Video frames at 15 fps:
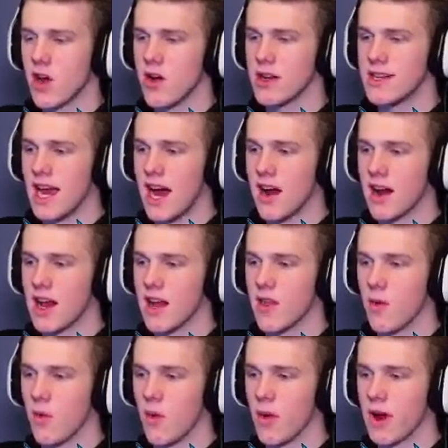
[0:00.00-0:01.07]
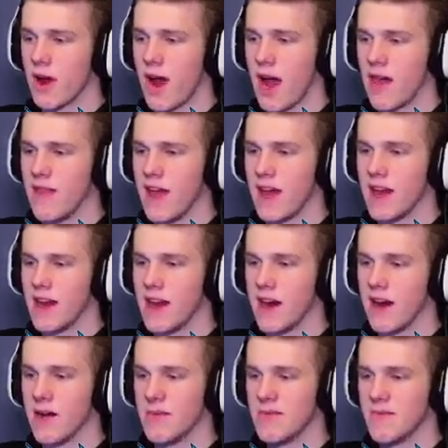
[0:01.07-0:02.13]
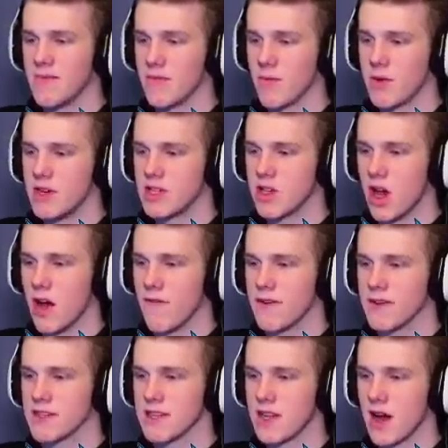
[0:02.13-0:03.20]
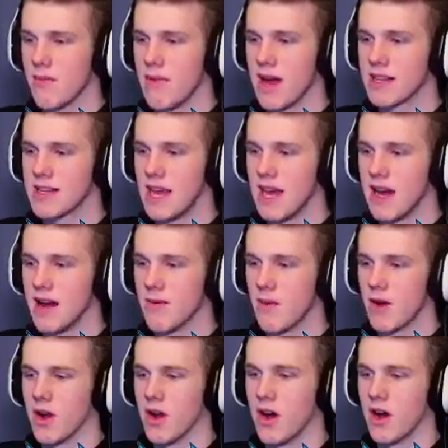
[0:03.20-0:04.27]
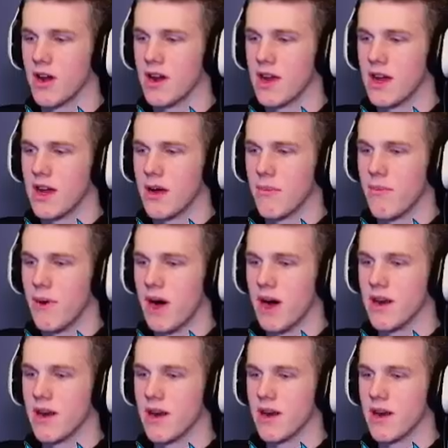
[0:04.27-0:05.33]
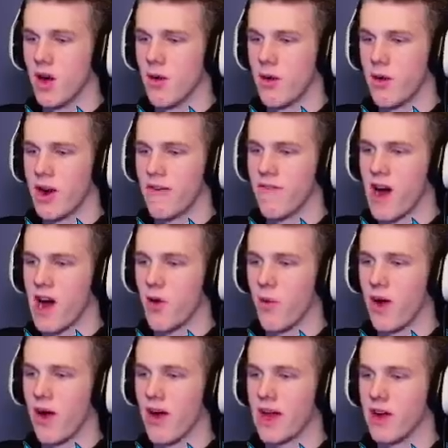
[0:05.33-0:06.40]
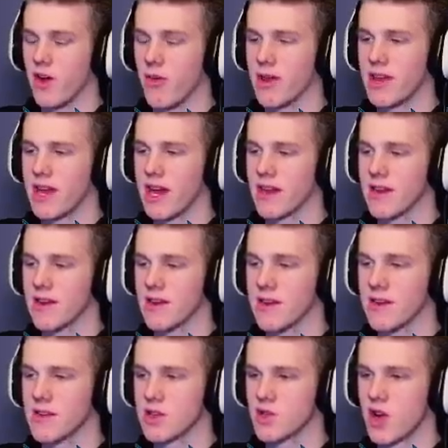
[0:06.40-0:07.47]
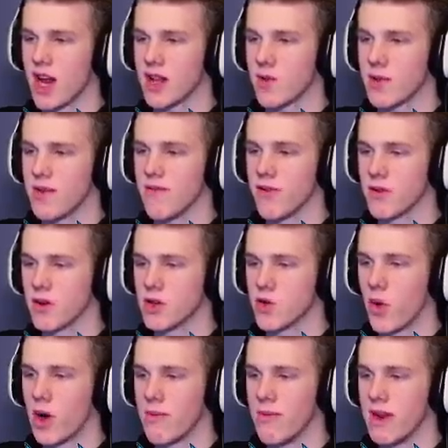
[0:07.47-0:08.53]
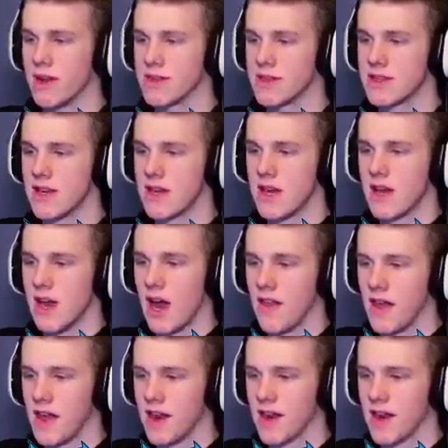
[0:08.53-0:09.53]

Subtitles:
go down in the water and then resurface and come back down and whatnot. But normally when I find a whale, I normally get distracted with him for a good 20 minutes. And